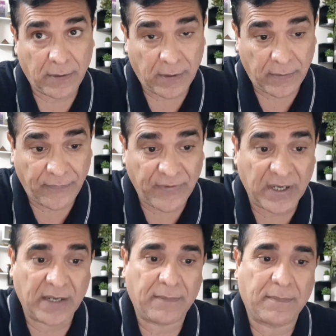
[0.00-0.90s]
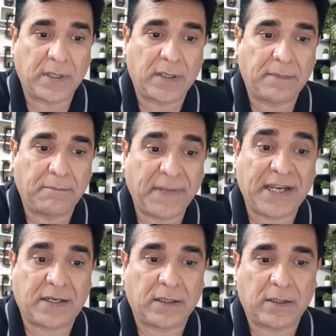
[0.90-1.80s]
will
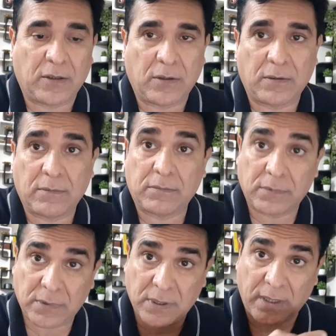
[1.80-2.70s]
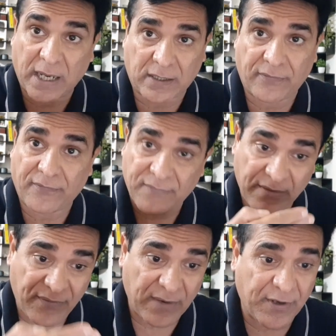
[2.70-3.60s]
make the luck will
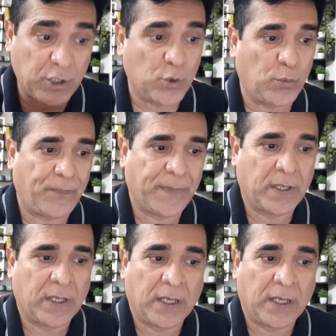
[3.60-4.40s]
favor you